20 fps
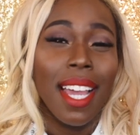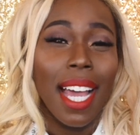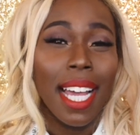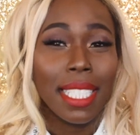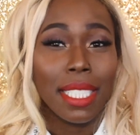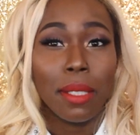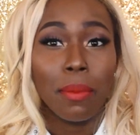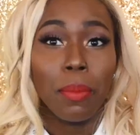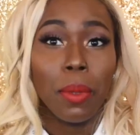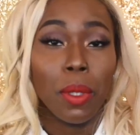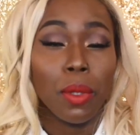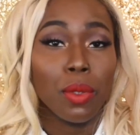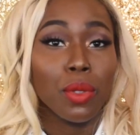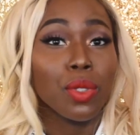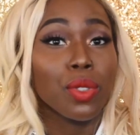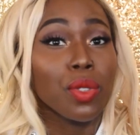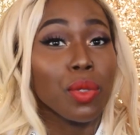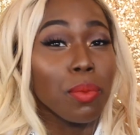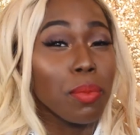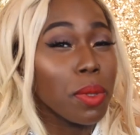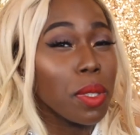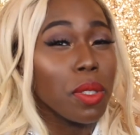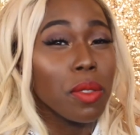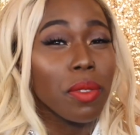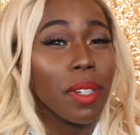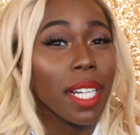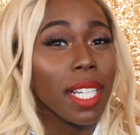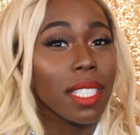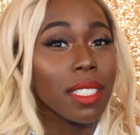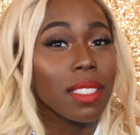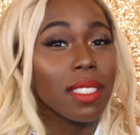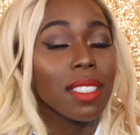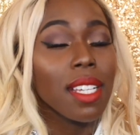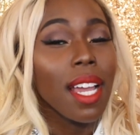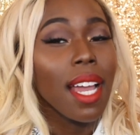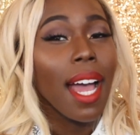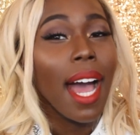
as opposed to blue reds.